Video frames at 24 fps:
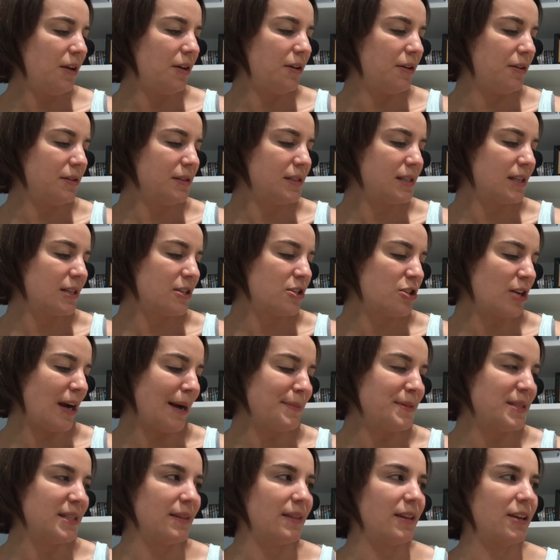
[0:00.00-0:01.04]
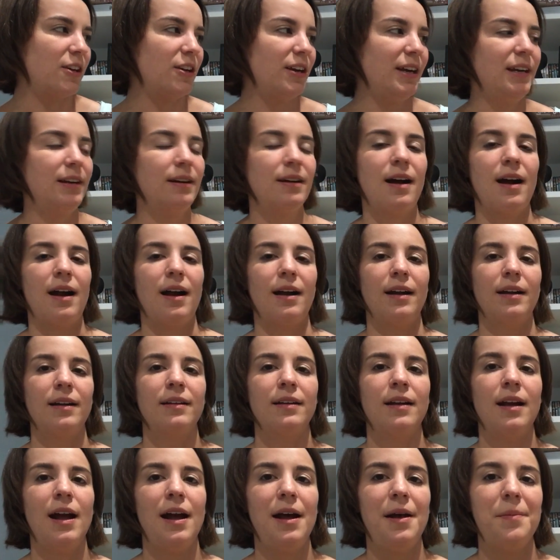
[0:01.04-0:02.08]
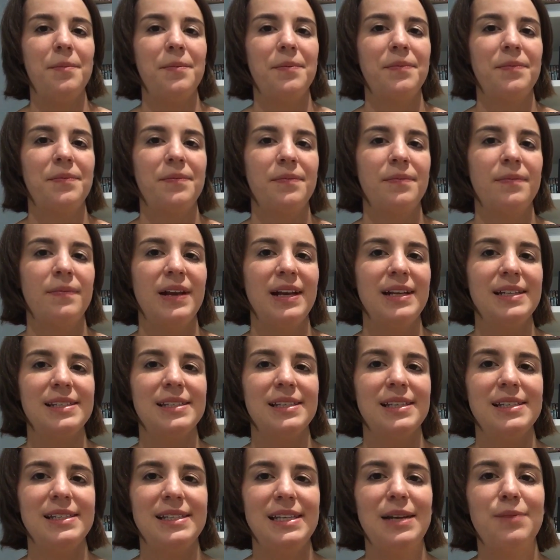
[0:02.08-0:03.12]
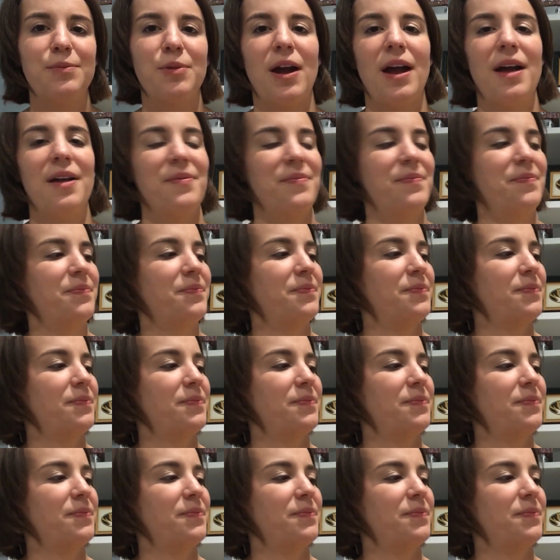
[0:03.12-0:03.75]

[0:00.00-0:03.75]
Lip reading: Who's the striped in the green car? Oh, it's the zebra.